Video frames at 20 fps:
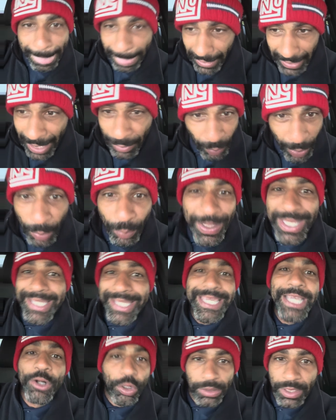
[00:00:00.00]
and we
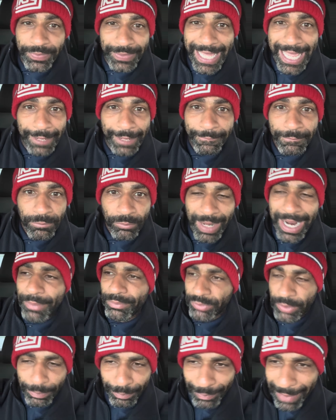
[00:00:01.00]
get all of that, right?
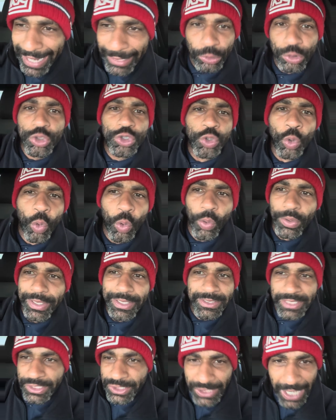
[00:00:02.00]
The Michael
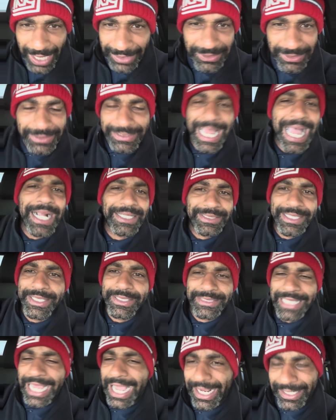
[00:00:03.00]
Jordans, the John
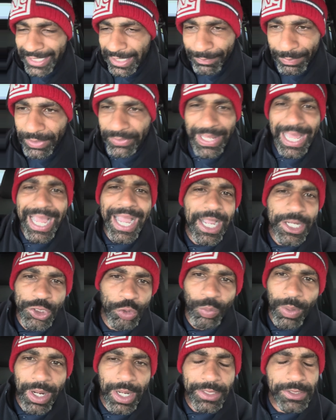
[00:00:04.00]
Stocktons, the Hakeem
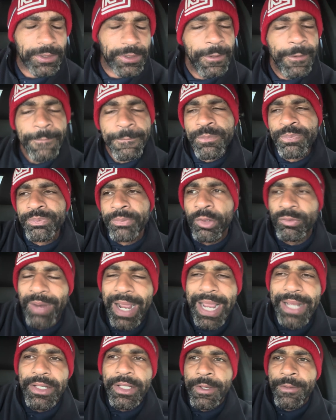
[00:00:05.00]
Olajuwons,
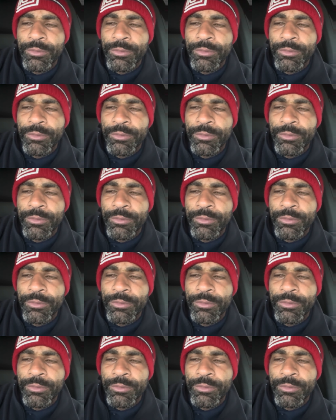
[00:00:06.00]
right?